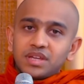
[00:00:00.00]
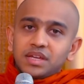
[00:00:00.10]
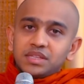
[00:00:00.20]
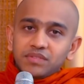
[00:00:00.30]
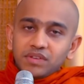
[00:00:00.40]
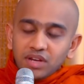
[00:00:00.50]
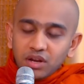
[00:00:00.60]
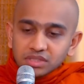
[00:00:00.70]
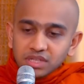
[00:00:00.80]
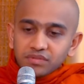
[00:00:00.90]
Then we will have to
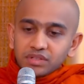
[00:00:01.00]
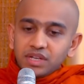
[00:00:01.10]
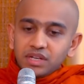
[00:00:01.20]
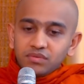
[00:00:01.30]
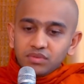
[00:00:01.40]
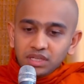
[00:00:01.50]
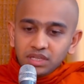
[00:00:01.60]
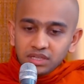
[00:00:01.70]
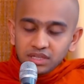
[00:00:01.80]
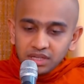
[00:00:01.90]
suffer
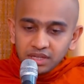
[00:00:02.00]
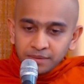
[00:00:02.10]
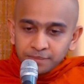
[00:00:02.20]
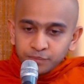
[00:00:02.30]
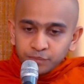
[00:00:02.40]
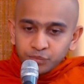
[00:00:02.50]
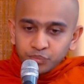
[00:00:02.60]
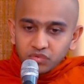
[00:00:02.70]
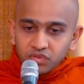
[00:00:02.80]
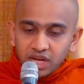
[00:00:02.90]
when
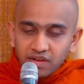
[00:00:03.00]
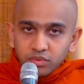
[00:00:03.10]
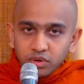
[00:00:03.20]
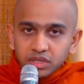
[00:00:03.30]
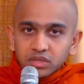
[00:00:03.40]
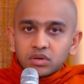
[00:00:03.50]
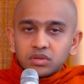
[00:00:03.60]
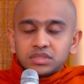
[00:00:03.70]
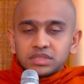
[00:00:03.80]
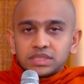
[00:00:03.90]
our body
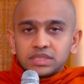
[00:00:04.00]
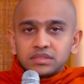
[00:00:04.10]
goes,